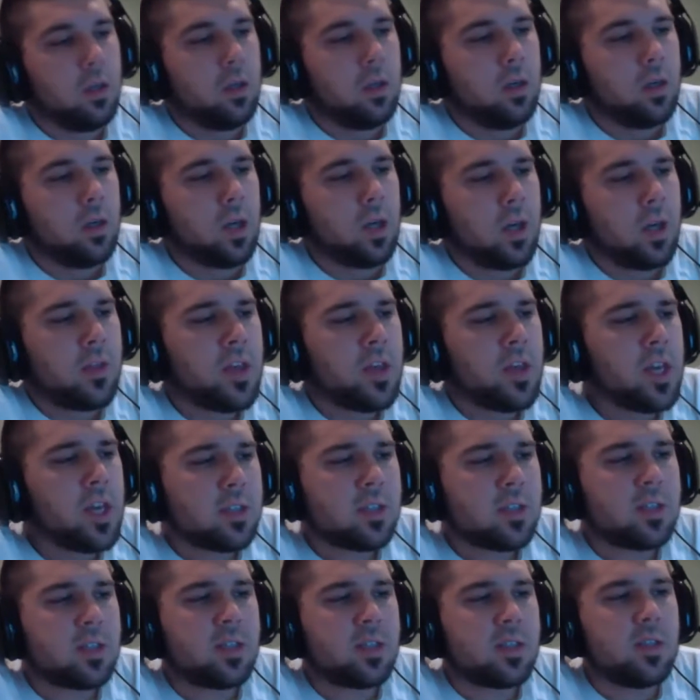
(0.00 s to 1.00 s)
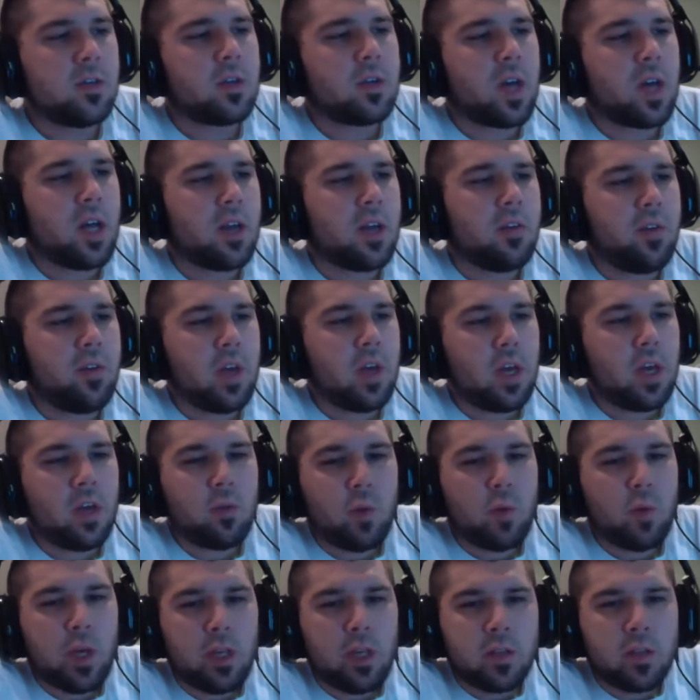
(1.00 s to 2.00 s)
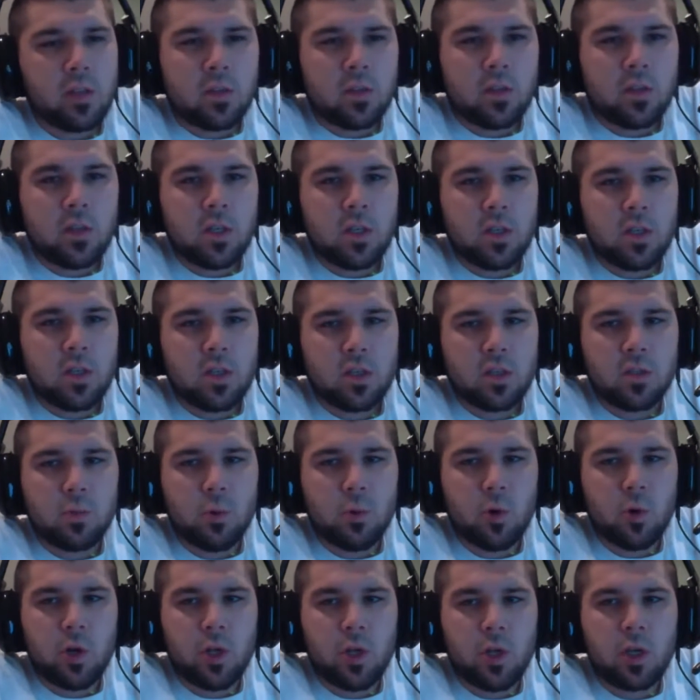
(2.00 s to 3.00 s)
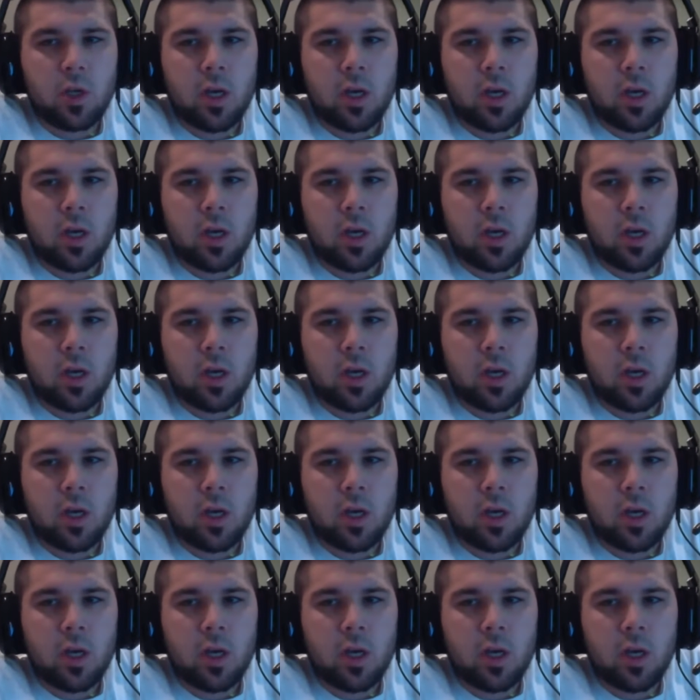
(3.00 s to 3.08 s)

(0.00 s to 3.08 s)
think it's still kind of a wait and see at this point.